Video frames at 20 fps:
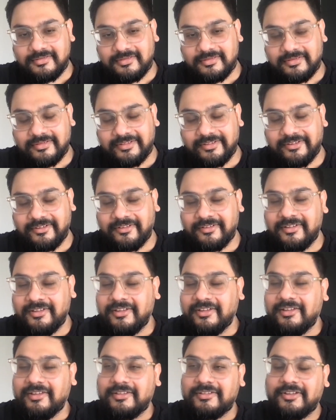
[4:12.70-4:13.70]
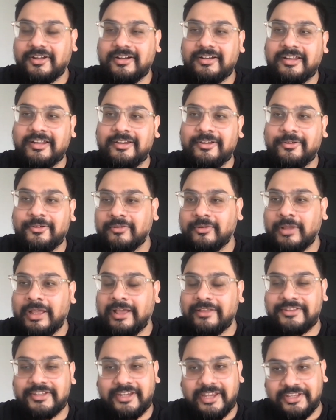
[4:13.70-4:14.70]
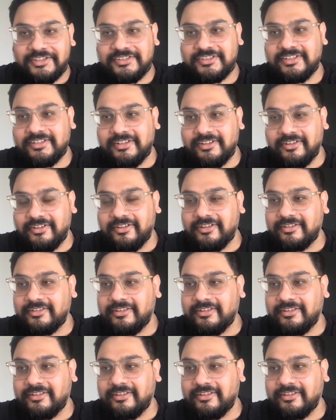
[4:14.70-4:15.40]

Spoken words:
Yeah. So I'll tell you, as an engineer,